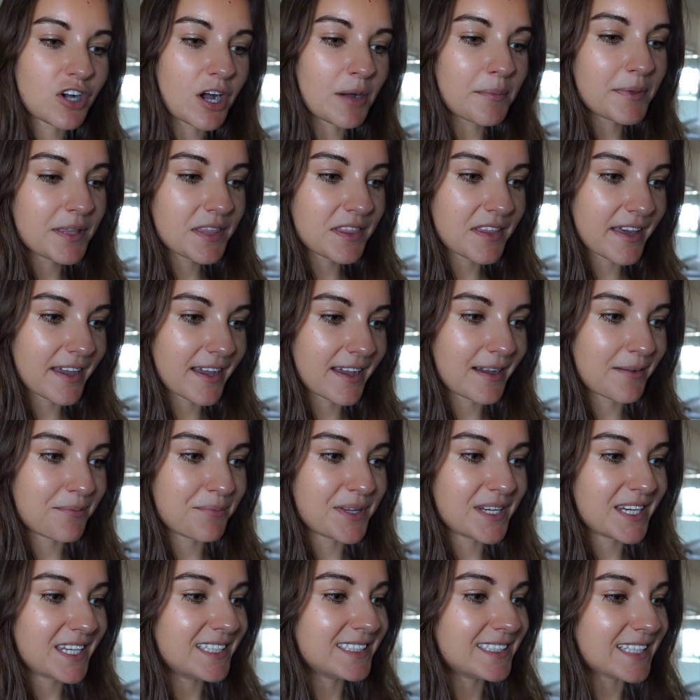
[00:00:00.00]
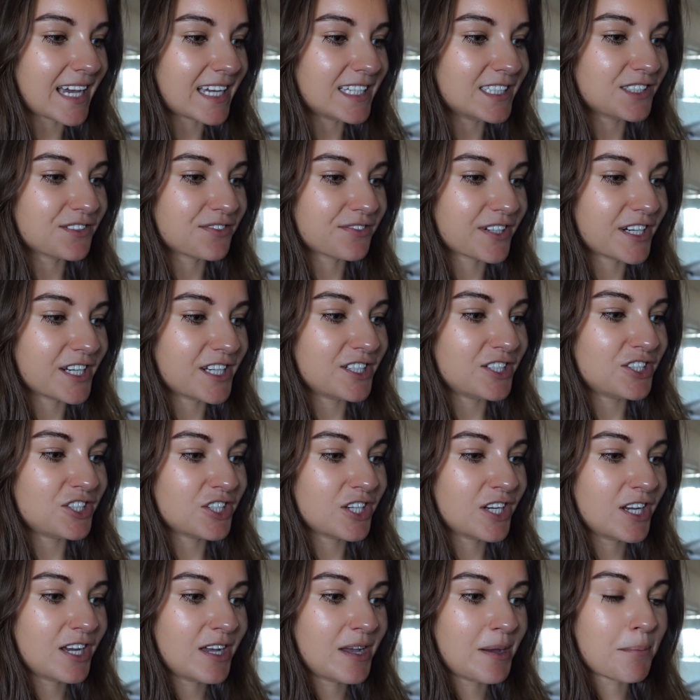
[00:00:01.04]
come in like a mini size fridge
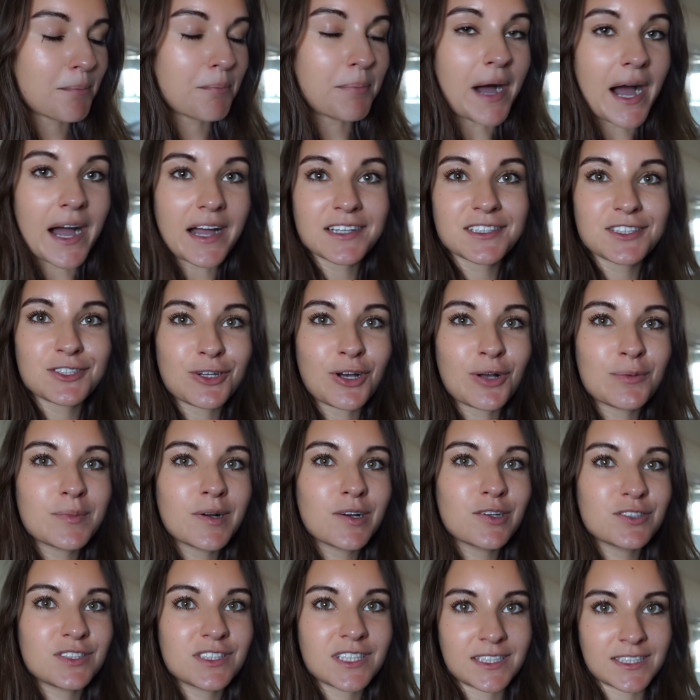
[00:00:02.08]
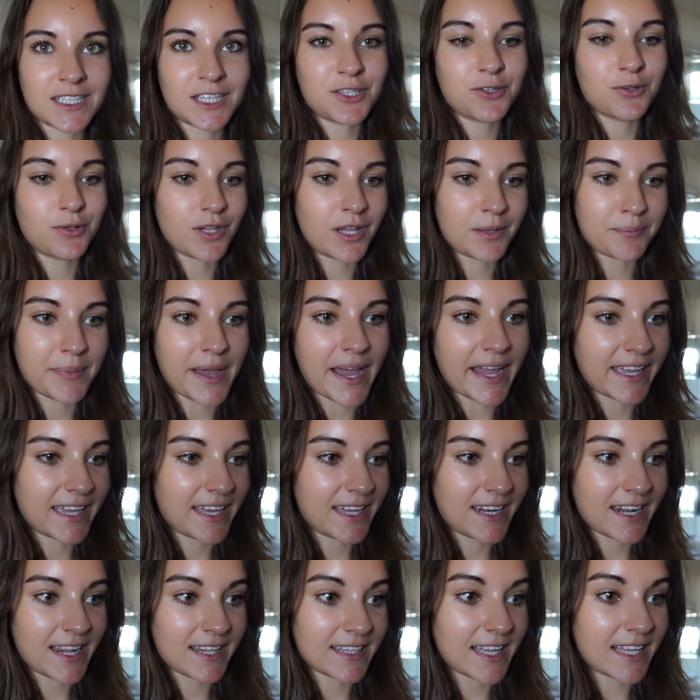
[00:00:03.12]
box almost, and then you'll unpack
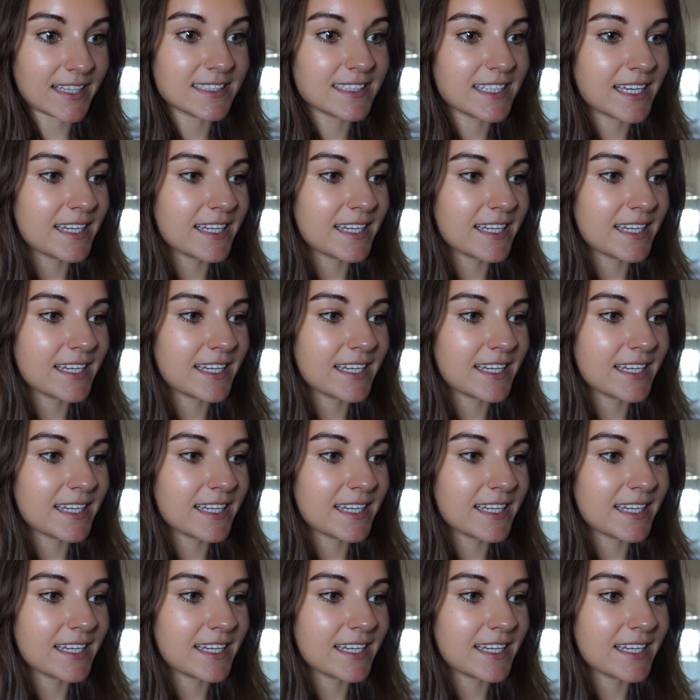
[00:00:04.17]
it and that's